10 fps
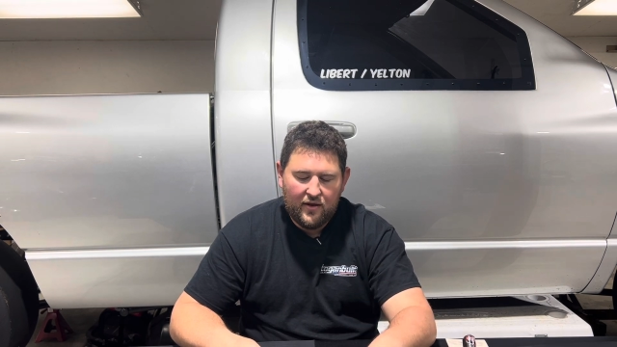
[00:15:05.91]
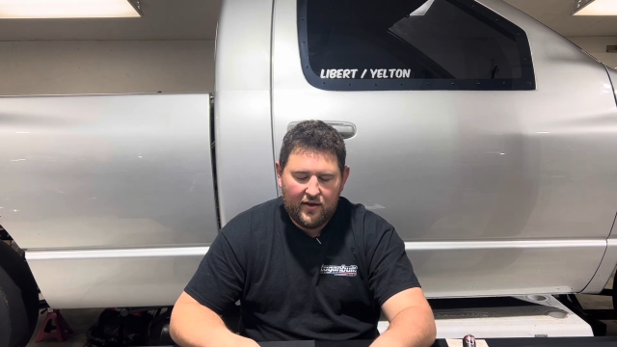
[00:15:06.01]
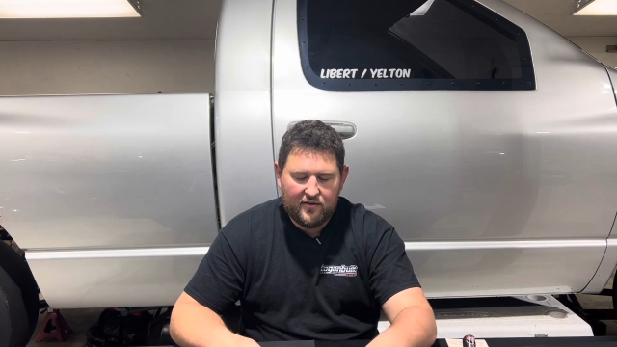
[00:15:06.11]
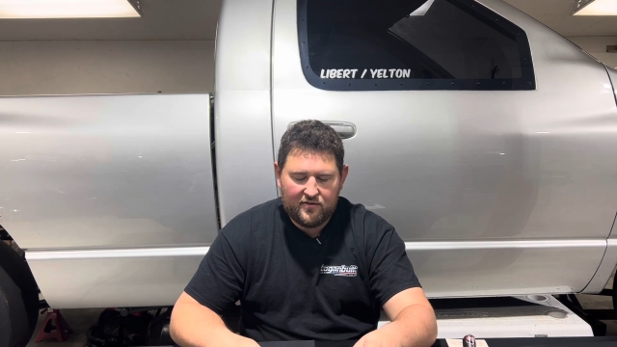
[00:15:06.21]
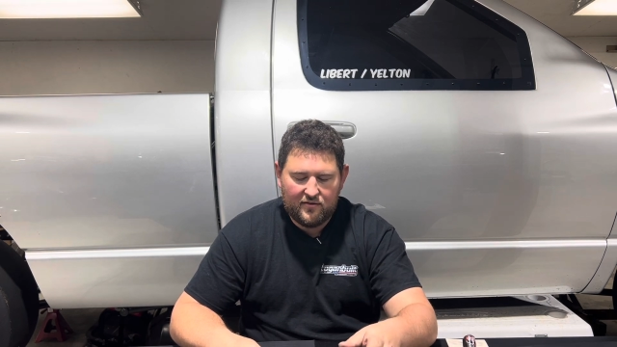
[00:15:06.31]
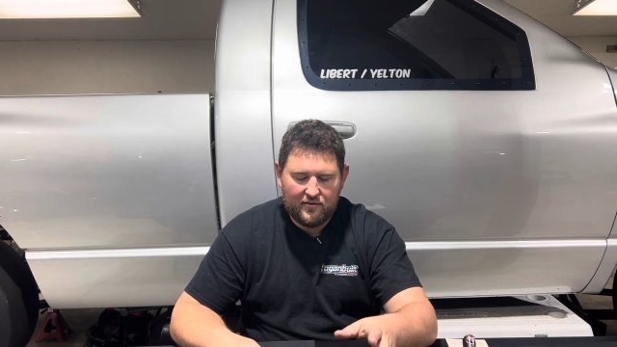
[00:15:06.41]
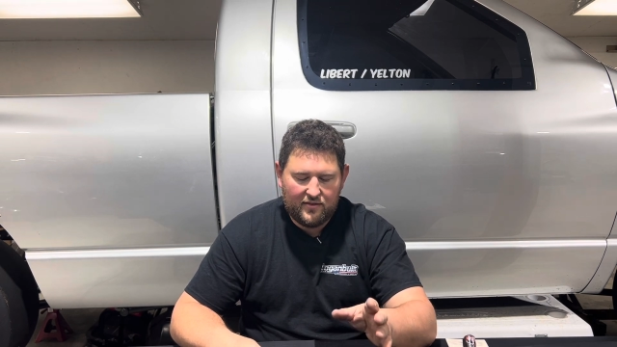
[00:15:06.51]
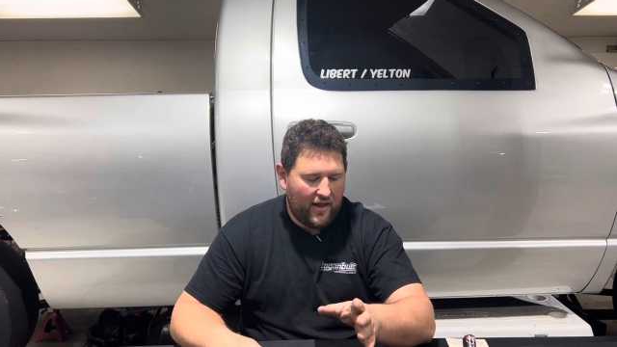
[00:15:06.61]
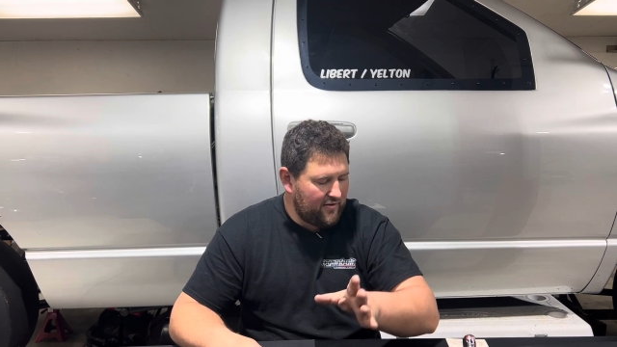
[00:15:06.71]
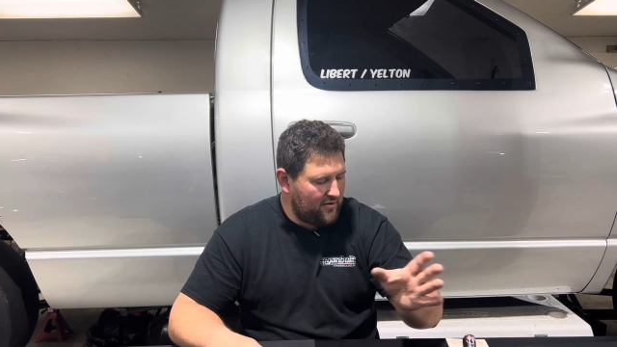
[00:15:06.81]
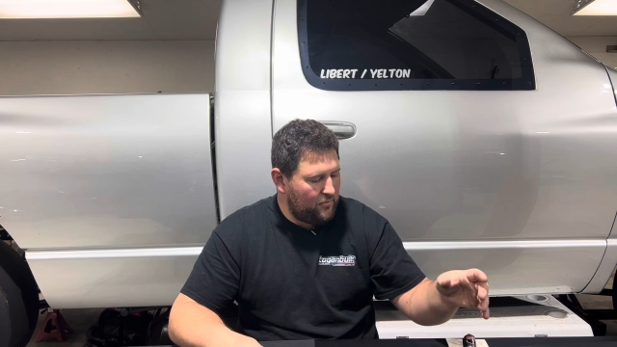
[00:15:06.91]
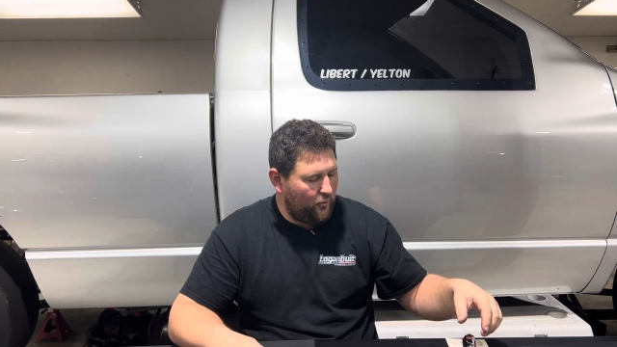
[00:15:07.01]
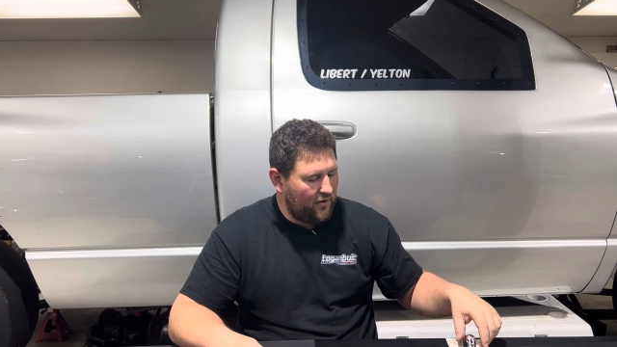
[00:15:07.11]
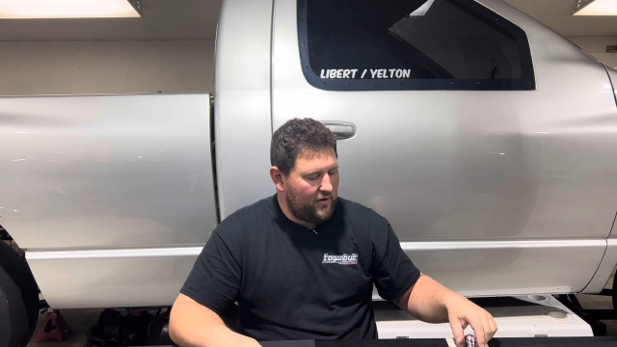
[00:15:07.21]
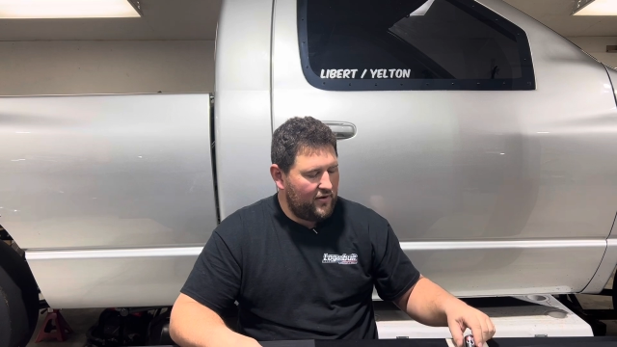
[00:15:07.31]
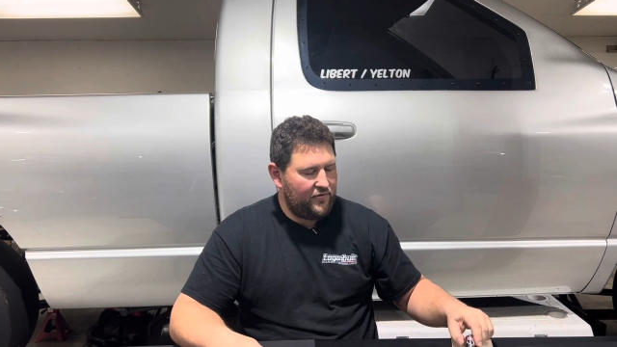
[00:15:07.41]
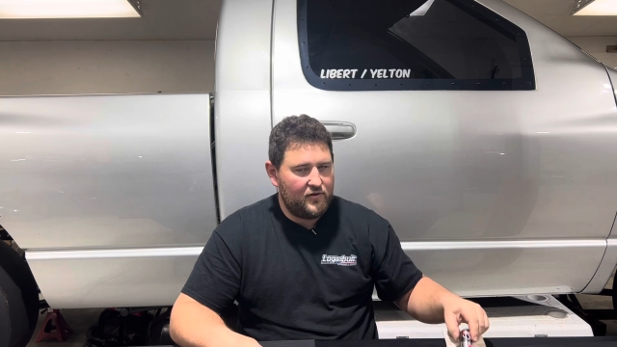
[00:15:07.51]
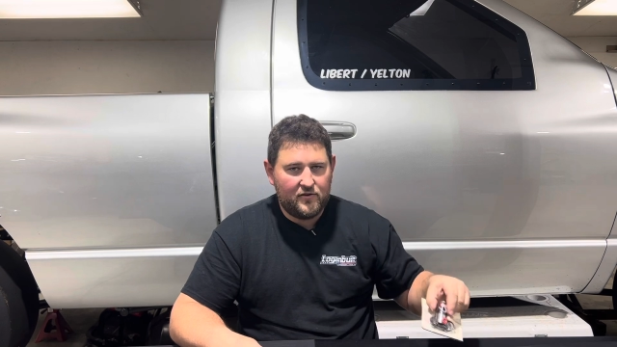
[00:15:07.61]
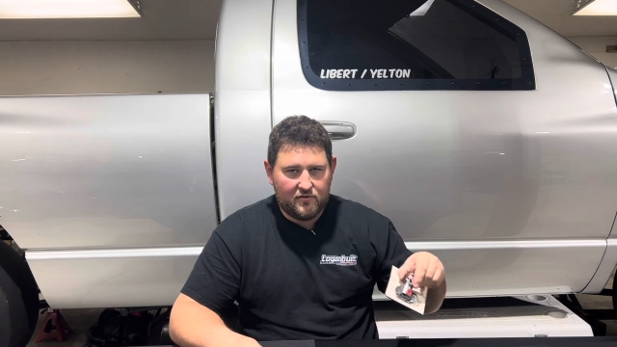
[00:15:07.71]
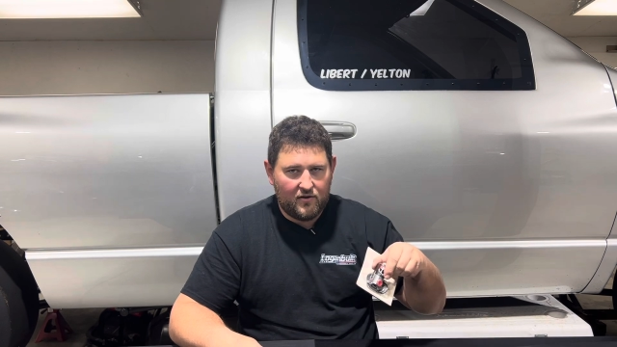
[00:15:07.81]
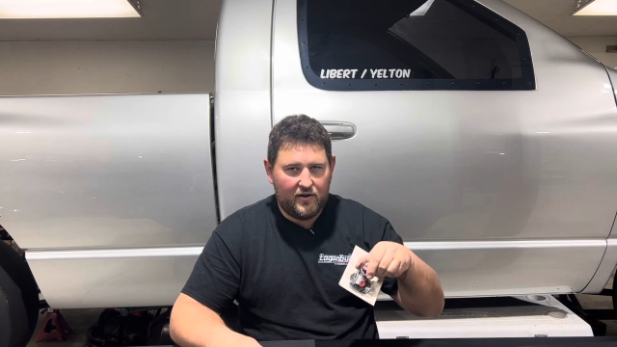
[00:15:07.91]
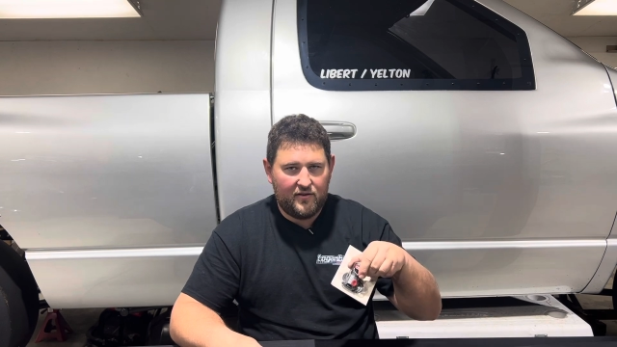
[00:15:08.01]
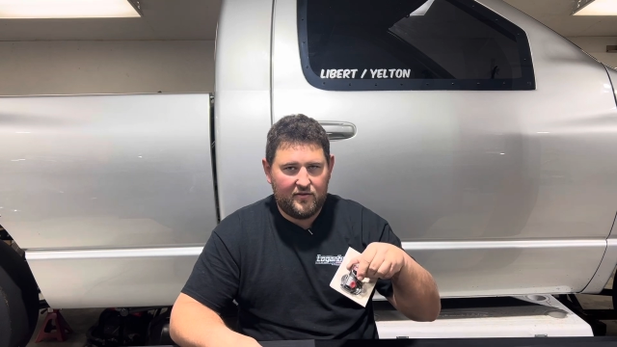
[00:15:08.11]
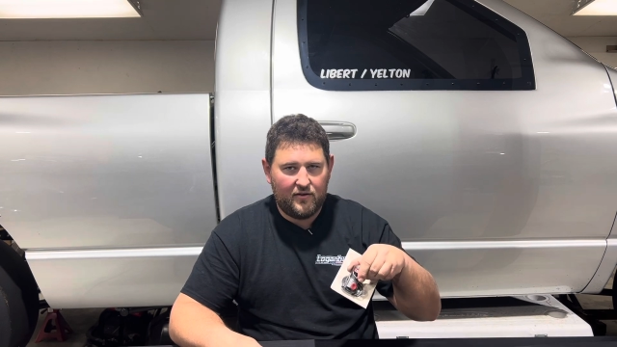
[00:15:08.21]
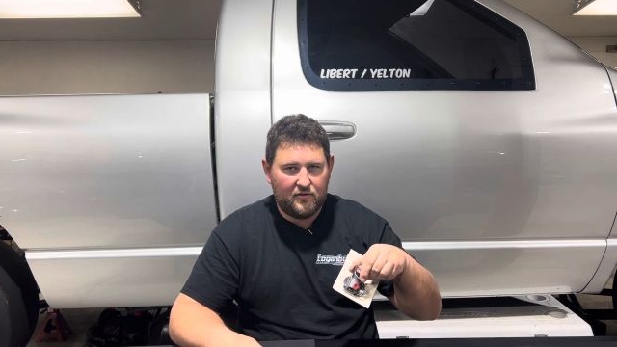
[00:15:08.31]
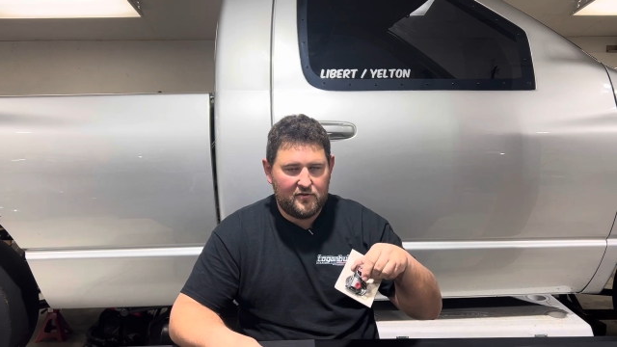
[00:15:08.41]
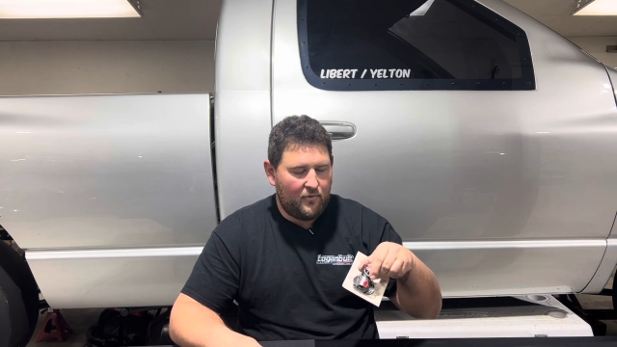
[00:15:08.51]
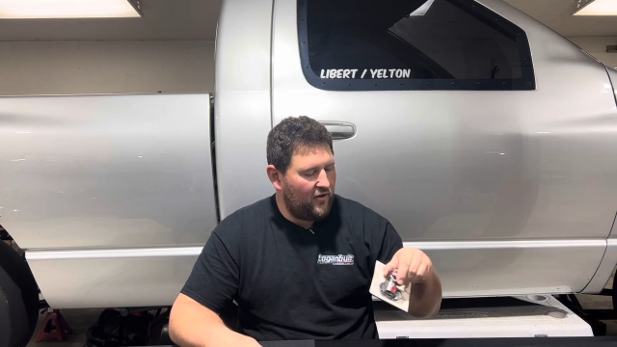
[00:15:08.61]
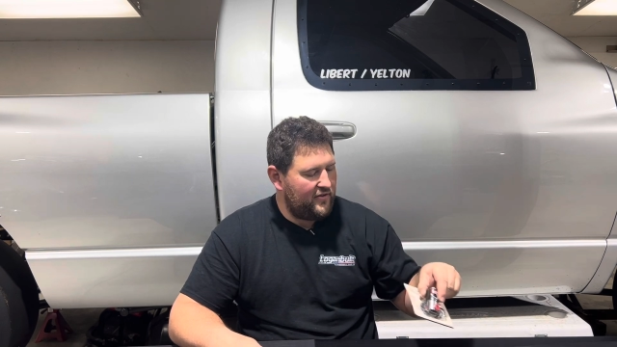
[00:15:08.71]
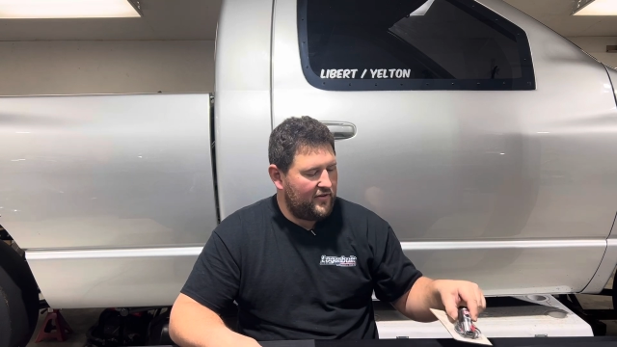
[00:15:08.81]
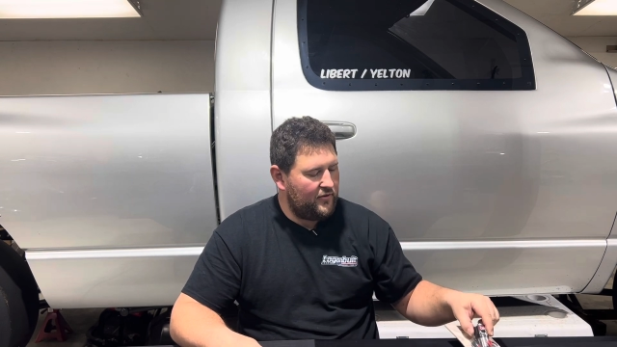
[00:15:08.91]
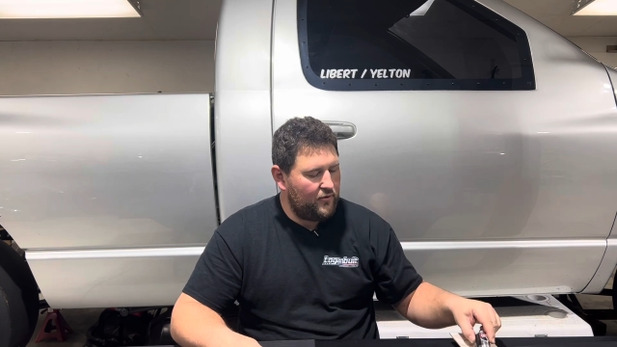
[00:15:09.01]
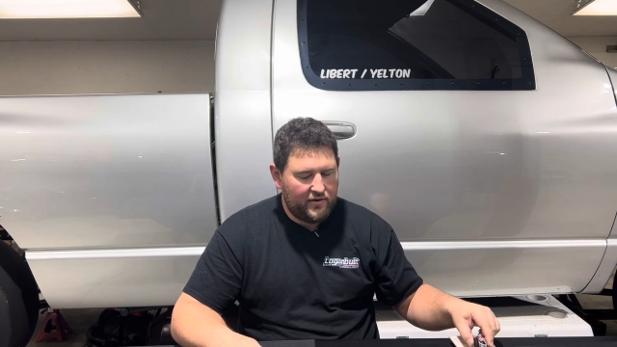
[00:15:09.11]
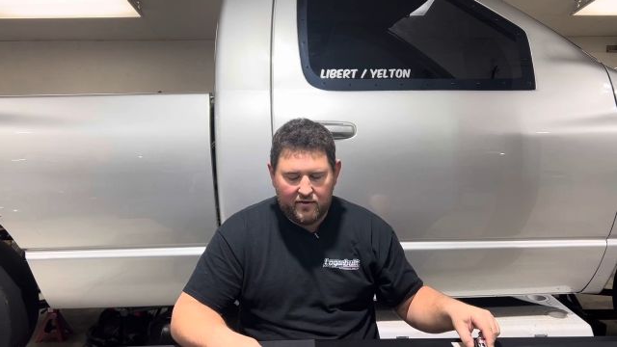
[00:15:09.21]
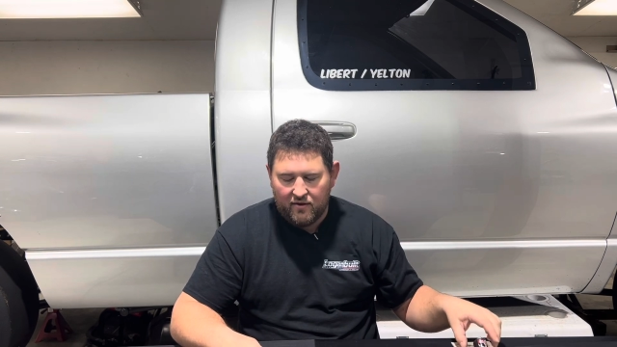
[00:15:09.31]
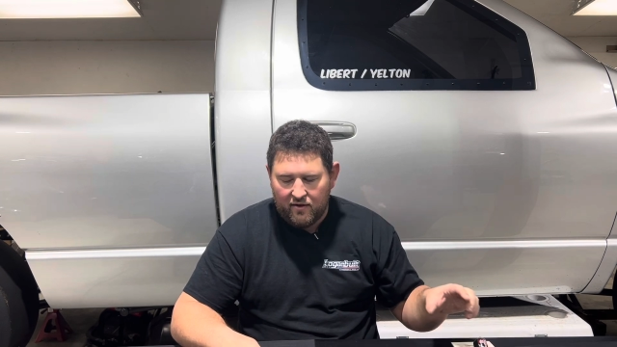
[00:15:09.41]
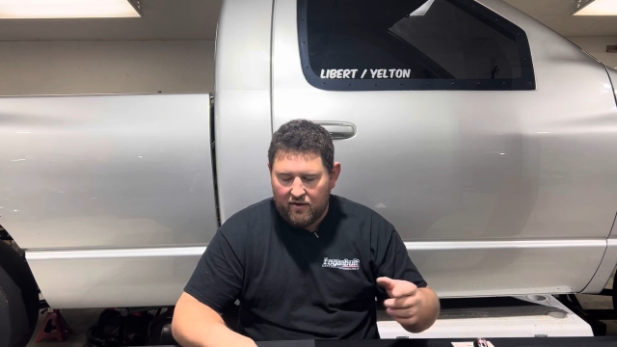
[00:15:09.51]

It's less important if you're just running a single small solenoid.